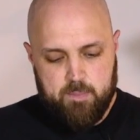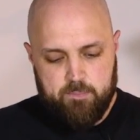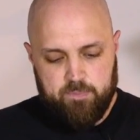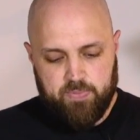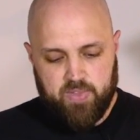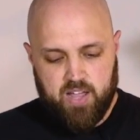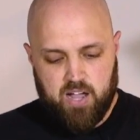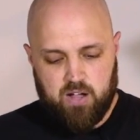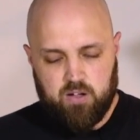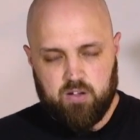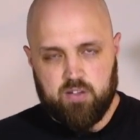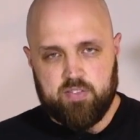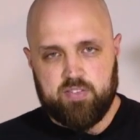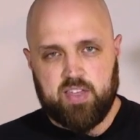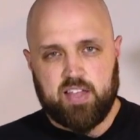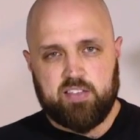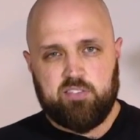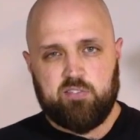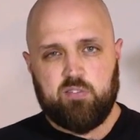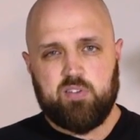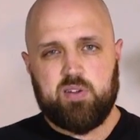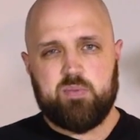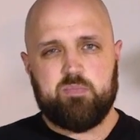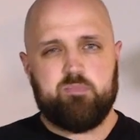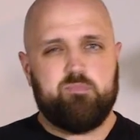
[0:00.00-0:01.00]
Now,
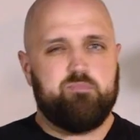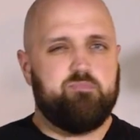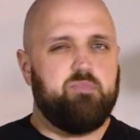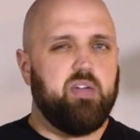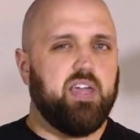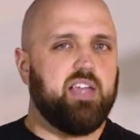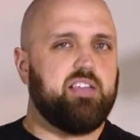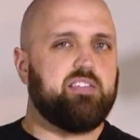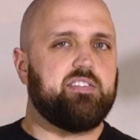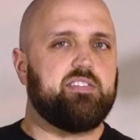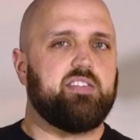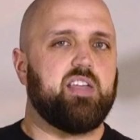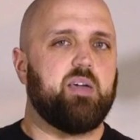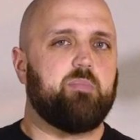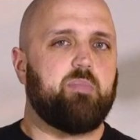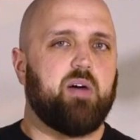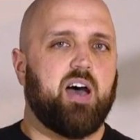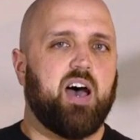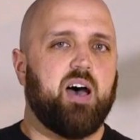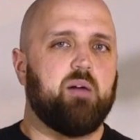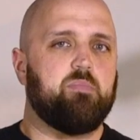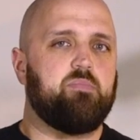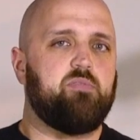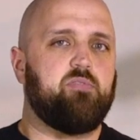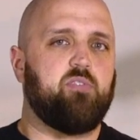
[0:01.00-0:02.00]
that's not a big step
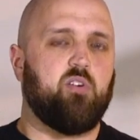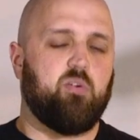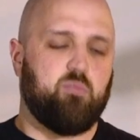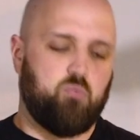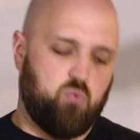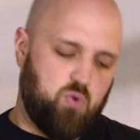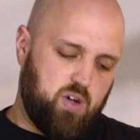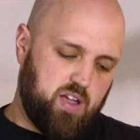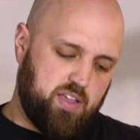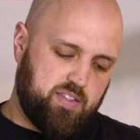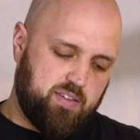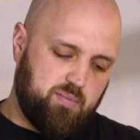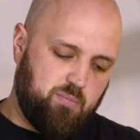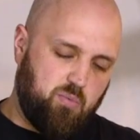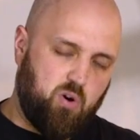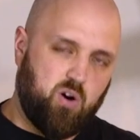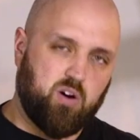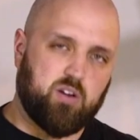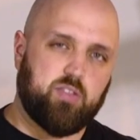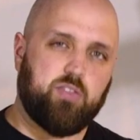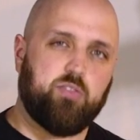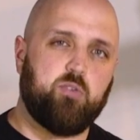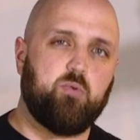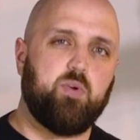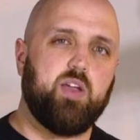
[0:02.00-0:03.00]
up from where the
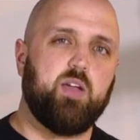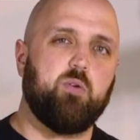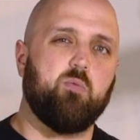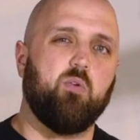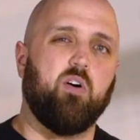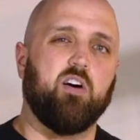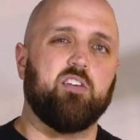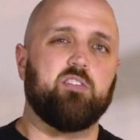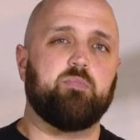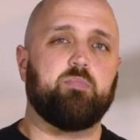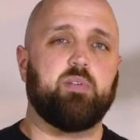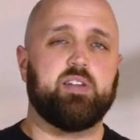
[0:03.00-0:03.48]
Mark III was,